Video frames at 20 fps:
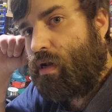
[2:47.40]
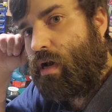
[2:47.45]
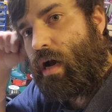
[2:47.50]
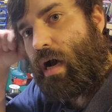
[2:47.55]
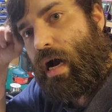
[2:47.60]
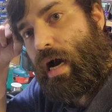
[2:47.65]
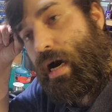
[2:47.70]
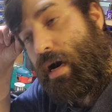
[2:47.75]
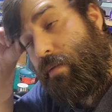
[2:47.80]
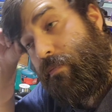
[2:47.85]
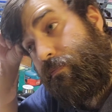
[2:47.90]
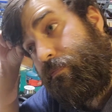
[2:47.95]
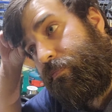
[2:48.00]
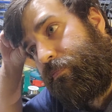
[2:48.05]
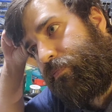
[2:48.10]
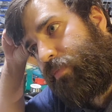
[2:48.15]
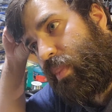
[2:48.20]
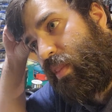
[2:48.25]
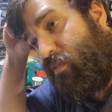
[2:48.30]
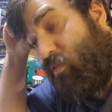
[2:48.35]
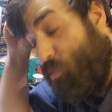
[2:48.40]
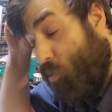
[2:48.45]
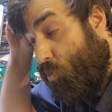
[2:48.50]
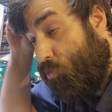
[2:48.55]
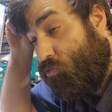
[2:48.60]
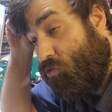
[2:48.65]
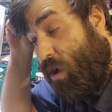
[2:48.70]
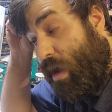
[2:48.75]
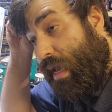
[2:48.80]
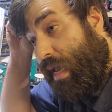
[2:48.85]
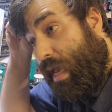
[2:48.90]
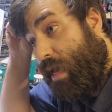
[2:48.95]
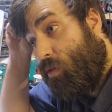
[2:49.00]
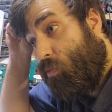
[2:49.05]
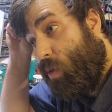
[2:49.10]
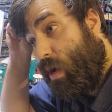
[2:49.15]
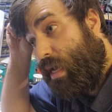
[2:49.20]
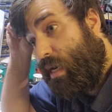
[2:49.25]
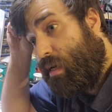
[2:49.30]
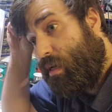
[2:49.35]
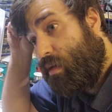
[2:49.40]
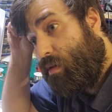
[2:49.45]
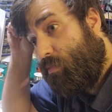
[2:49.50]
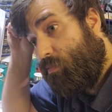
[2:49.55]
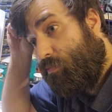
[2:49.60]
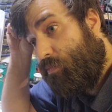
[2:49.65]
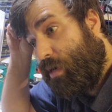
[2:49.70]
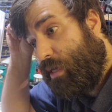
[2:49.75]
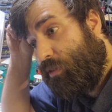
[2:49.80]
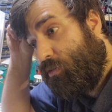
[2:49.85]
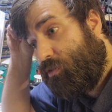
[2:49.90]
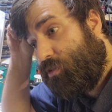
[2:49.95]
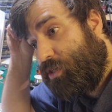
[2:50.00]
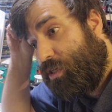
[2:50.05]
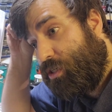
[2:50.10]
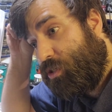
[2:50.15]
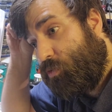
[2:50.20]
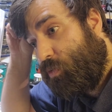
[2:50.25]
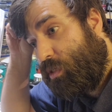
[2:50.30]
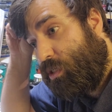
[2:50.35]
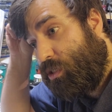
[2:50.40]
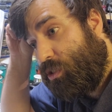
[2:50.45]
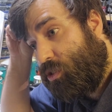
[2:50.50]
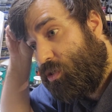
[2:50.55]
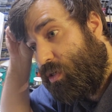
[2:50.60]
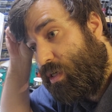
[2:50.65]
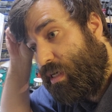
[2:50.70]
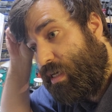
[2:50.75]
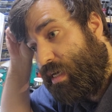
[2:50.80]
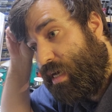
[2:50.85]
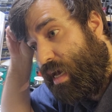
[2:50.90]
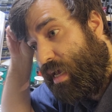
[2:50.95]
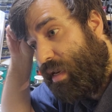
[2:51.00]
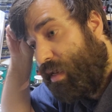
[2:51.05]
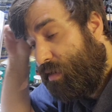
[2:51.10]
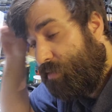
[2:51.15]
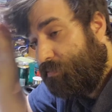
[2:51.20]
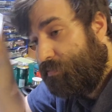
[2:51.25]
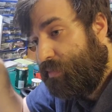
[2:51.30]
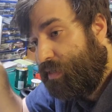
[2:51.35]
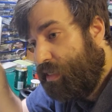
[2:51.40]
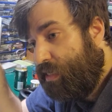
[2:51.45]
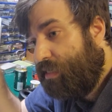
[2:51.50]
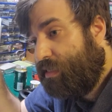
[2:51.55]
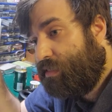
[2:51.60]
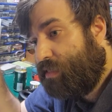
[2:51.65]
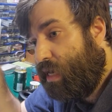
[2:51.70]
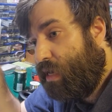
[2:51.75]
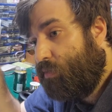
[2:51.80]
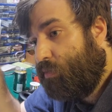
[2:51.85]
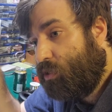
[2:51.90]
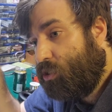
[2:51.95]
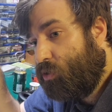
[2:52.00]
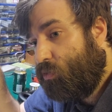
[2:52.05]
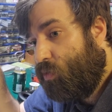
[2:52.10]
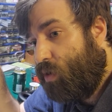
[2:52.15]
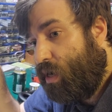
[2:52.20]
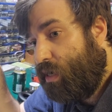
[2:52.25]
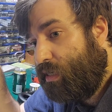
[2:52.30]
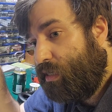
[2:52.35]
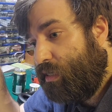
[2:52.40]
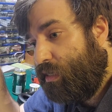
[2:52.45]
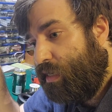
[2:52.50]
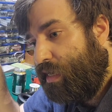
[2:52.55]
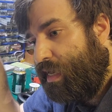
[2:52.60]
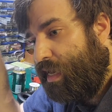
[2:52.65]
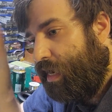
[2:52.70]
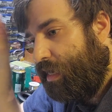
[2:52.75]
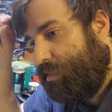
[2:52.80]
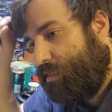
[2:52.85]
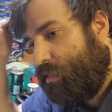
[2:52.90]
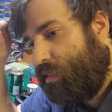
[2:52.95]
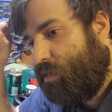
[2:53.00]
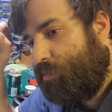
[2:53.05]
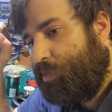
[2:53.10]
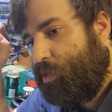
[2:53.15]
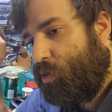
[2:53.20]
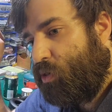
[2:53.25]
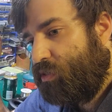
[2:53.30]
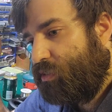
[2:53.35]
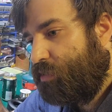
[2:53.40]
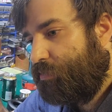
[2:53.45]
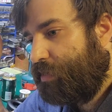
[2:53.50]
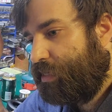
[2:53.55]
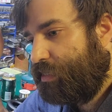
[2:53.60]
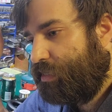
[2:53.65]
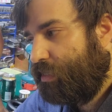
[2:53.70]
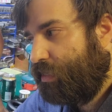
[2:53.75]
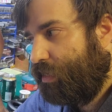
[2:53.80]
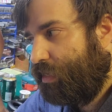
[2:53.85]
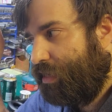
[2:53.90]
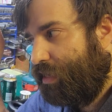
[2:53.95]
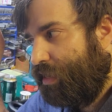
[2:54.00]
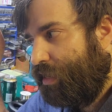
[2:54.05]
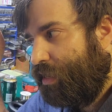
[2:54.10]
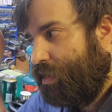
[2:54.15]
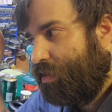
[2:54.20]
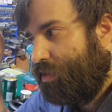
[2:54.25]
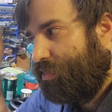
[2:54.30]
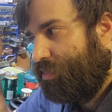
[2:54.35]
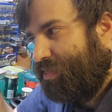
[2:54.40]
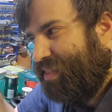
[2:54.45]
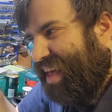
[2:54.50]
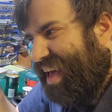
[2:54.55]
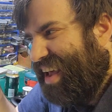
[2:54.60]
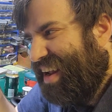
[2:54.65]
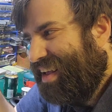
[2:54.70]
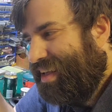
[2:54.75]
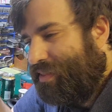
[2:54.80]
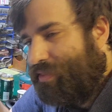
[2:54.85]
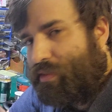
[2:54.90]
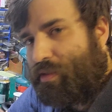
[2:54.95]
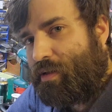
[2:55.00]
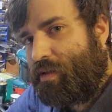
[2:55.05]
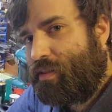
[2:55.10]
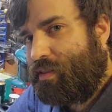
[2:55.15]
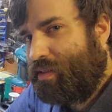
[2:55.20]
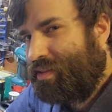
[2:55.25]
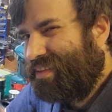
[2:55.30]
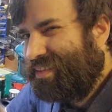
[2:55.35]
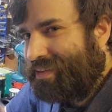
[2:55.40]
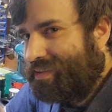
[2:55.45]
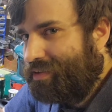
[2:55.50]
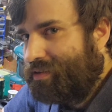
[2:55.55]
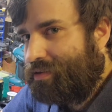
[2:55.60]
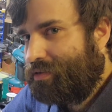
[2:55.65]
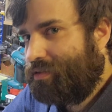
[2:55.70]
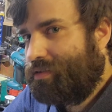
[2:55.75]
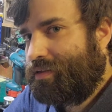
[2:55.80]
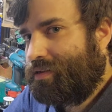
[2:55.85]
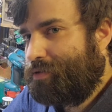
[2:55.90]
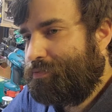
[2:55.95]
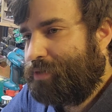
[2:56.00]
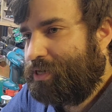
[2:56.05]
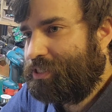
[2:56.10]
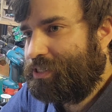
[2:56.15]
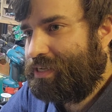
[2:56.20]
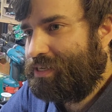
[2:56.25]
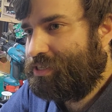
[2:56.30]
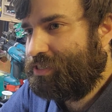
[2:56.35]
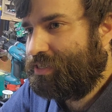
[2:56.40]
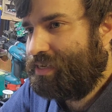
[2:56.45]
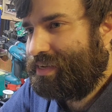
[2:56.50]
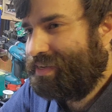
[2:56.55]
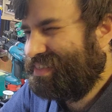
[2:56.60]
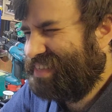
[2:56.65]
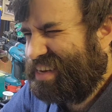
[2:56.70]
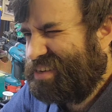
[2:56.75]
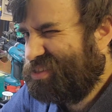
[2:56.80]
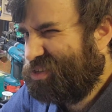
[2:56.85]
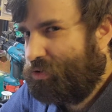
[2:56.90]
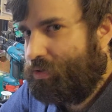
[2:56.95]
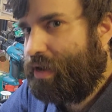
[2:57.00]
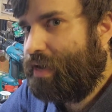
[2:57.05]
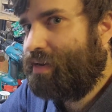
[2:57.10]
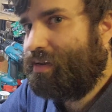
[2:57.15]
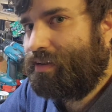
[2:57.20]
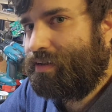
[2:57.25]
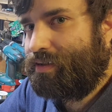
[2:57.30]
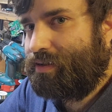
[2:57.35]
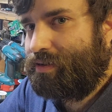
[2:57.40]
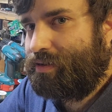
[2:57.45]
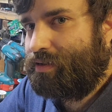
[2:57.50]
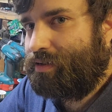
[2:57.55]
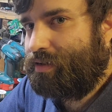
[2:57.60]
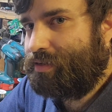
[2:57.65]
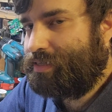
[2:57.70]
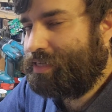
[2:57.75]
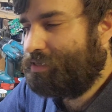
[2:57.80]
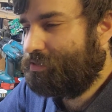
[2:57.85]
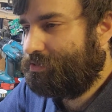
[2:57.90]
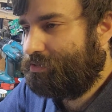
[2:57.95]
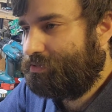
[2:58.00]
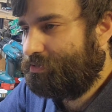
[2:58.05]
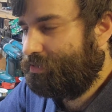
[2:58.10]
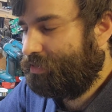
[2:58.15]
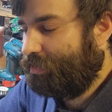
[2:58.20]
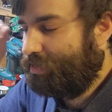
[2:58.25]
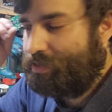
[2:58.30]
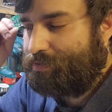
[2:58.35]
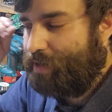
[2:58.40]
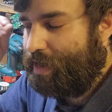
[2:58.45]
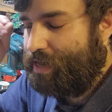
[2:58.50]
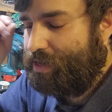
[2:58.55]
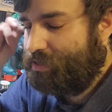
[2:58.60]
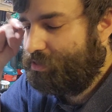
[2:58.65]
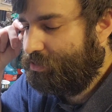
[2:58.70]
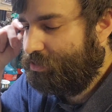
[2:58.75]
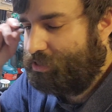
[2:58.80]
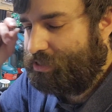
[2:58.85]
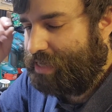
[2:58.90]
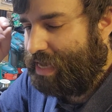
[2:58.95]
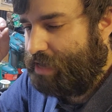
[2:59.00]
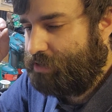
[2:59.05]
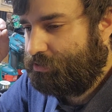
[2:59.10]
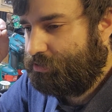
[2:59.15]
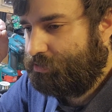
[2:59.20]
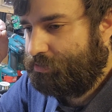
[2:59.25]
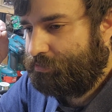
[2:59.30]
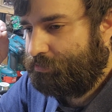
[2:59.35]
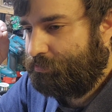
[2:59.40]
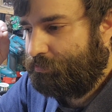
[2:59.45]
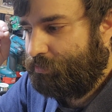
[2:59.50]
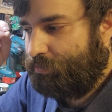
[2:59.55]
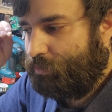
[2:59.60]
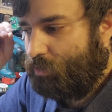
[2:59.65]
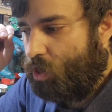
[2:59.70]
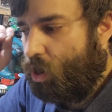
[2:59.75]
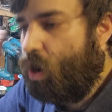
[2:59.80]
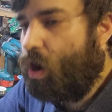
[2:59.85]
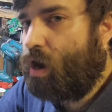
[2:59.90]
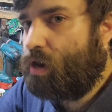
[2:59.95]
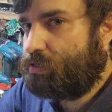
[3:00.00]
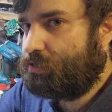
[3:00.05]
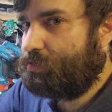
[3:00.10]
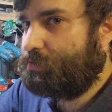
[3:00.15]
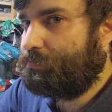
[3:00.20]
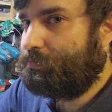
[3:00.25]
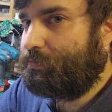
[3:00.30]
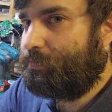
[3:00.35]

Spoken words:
for both dry and wet. But those are on switches, so you can kind of decide what you want. It's a little bit noisy, but the compression it sounds great. It sounds like to my ears, it just sounds awesome.